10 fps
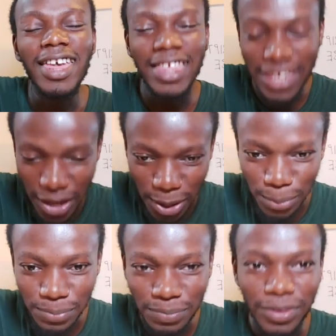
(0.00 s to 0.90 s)
yeah.
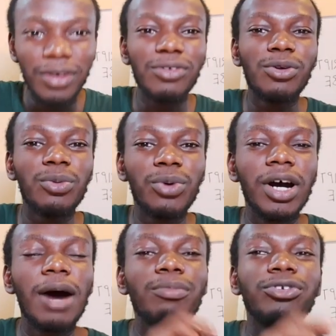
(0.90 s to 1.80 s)
So
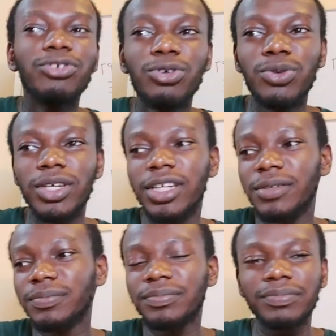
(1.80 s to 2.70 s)
what I'm
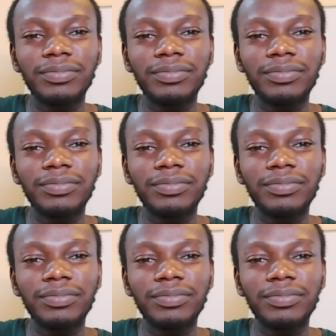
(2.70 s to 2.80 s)
doing